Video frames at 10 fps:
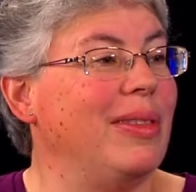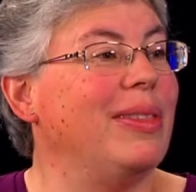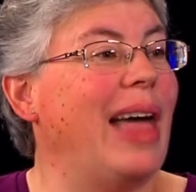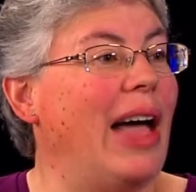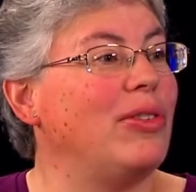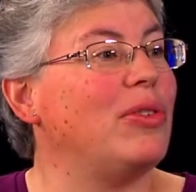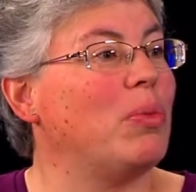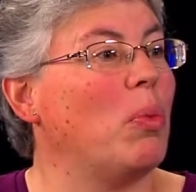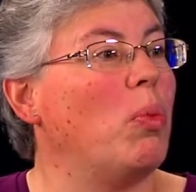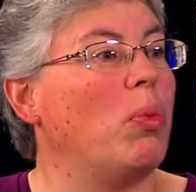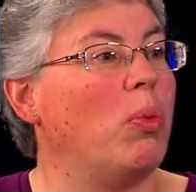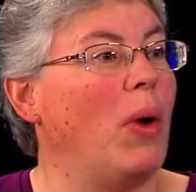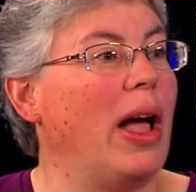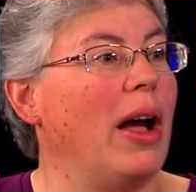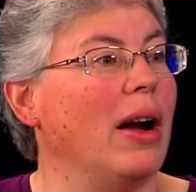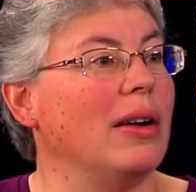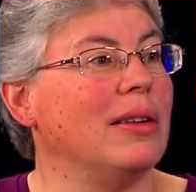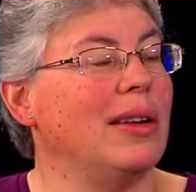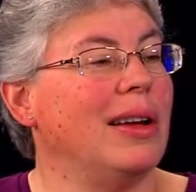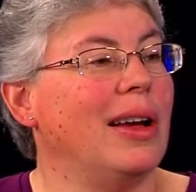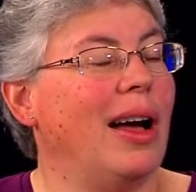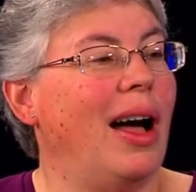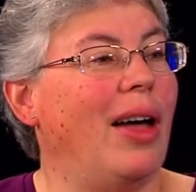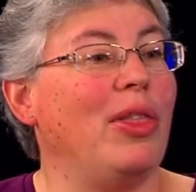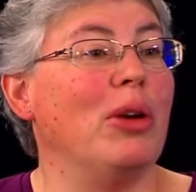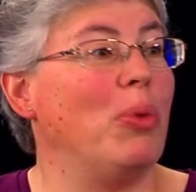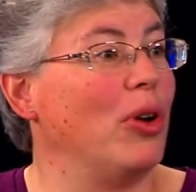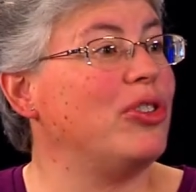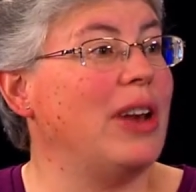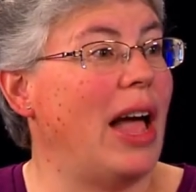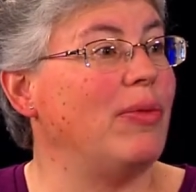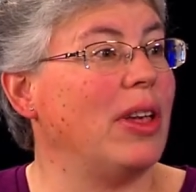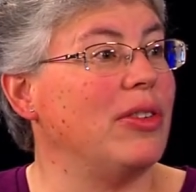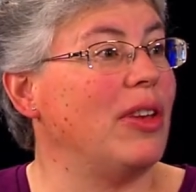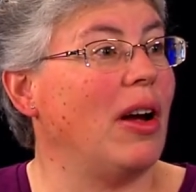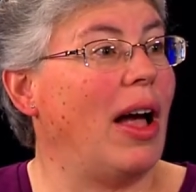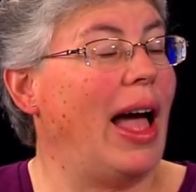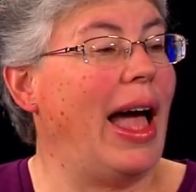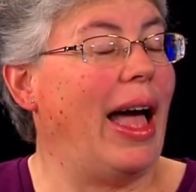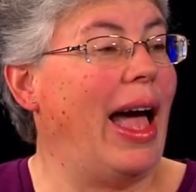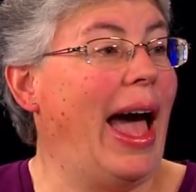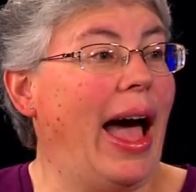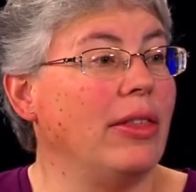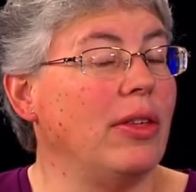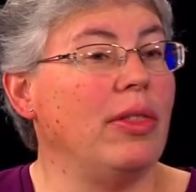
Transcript: that's where uh, the abortion advocates are at.